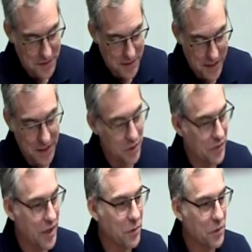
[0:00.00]
And I
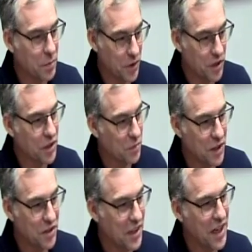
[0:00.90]
thought that was a pretty good
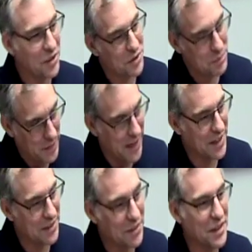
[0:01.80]
one. You can't look
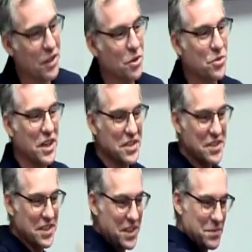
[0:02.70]
back and think your
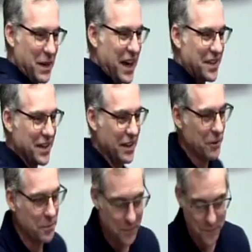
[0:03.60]
destiny's back
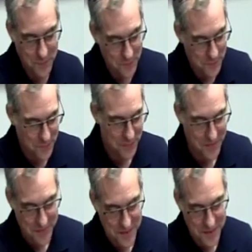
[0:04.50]
there.
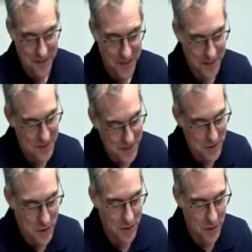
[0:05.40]
And since I
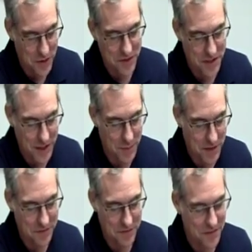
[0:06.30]
drive all the time,
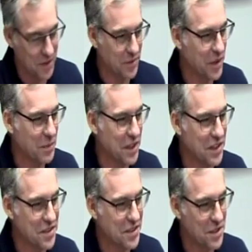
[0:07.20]
I don't think my
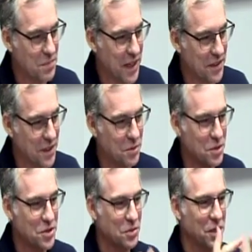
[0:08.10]
destiny's back there. I
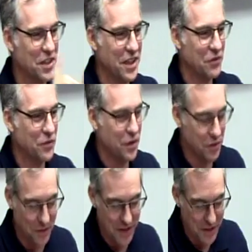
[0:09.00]
usually want to get
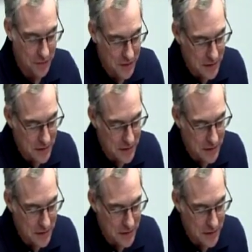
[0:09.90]
farther in.